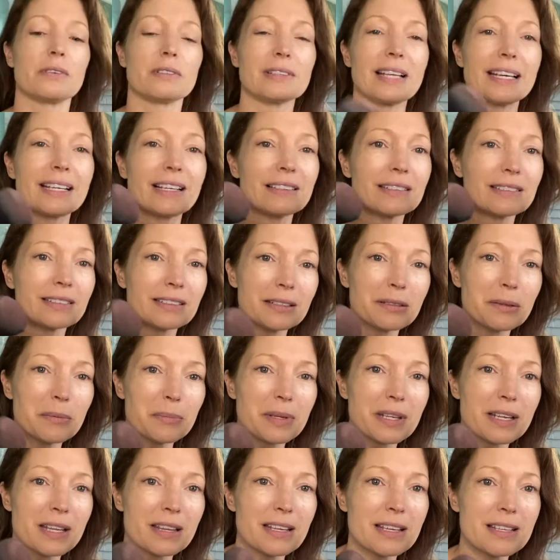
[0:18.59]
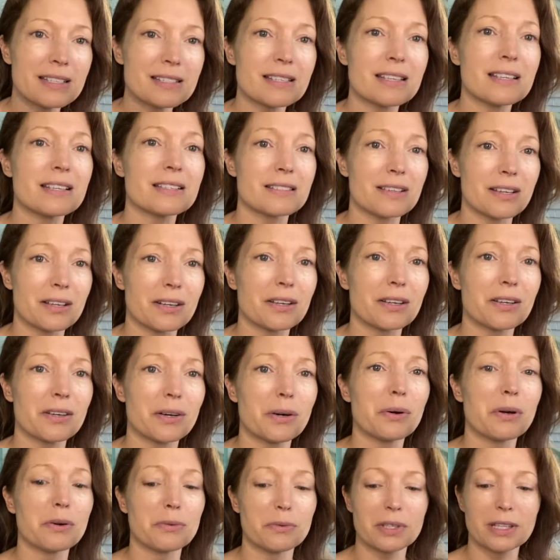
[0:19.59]
Like a little bit of this is gonna
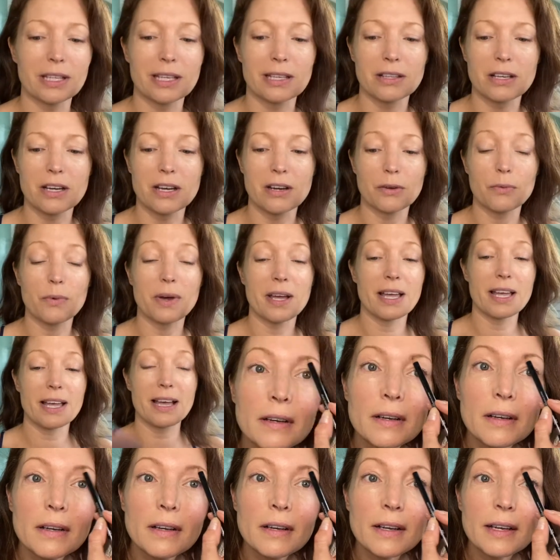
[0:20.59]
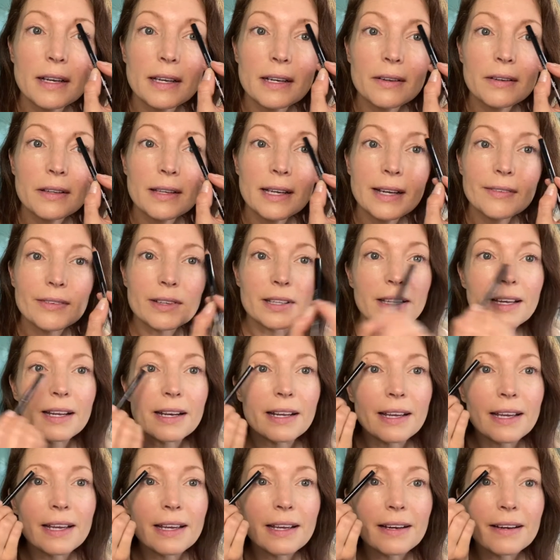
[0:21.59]
go a really long way. I don't have a lot
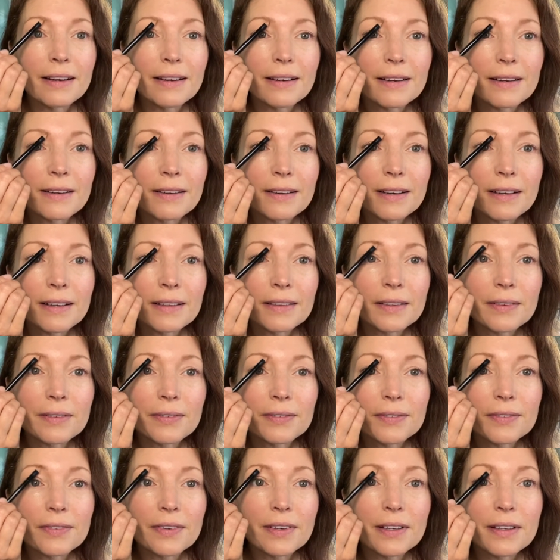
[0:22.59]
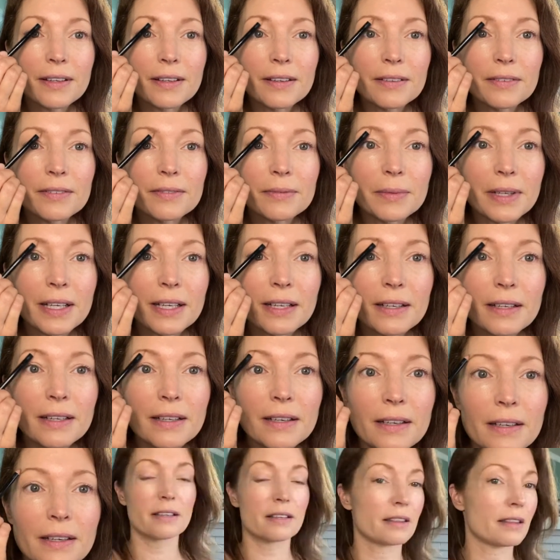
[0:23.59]
of hair here at the front of my,
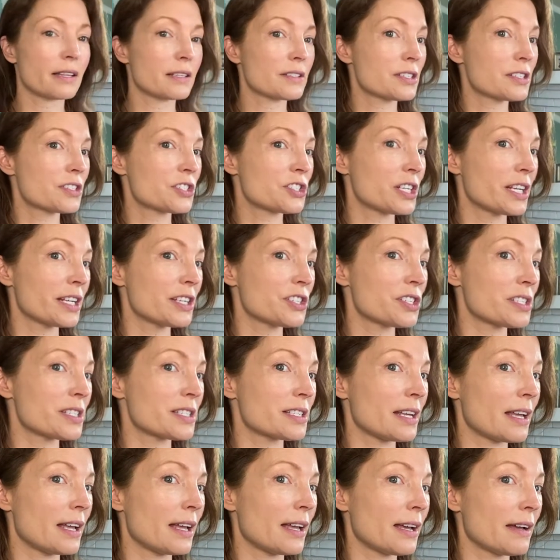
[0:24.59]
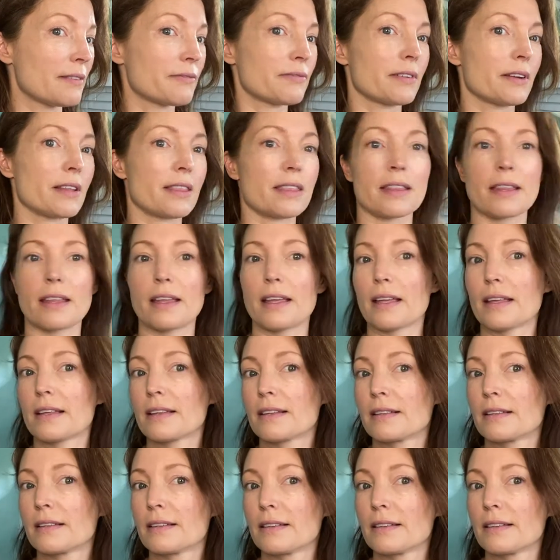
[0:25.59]
that just changes everything.